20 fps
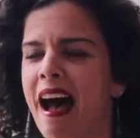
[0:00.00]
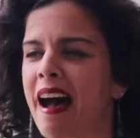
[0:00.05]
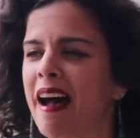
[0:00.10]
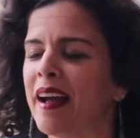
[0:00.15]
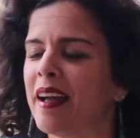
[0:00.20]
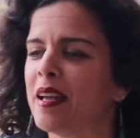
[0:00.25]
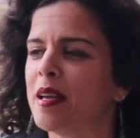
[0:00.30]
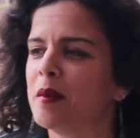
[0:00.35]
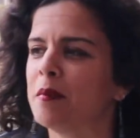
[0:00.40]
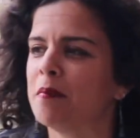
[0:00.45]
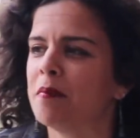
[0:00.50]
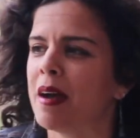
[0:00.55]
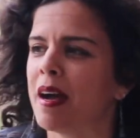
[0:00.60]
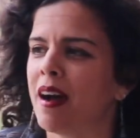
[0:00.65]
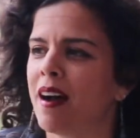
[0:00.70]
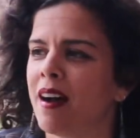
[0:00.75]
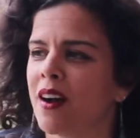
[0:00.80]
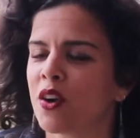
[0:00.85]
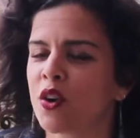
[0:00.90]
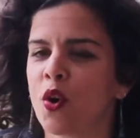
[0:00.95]
I'm
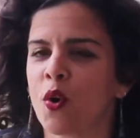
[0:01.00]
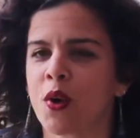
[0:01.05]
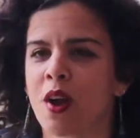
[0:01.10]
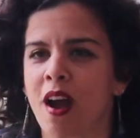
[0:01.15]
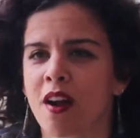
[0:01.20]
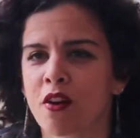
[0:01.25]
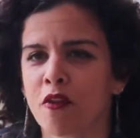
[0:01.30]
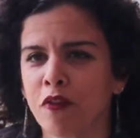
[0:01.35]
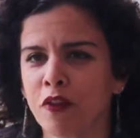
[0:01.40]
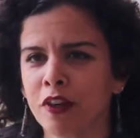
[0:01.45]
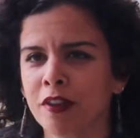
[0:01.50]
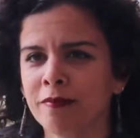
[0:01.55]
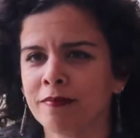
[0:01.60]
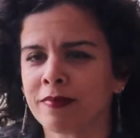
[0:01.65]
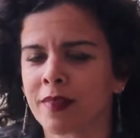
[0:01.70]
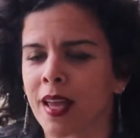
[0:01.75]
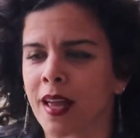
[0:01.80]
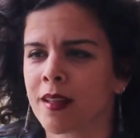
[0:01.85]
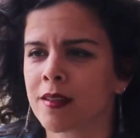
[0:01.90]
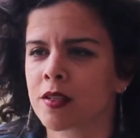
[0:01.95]
a choreographer
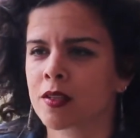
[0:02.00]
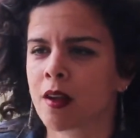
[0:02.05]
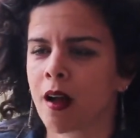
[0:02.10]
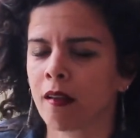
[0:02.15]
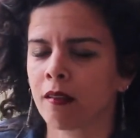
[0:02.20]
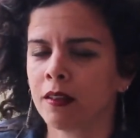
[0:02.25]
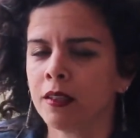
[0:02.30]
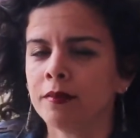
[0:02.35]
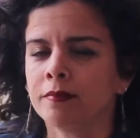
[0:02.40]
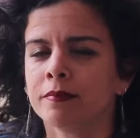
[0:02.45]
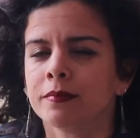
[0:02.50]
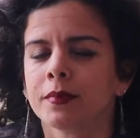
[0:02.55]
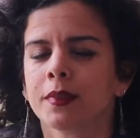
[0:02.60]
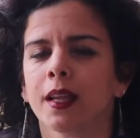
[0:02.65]
and scholar.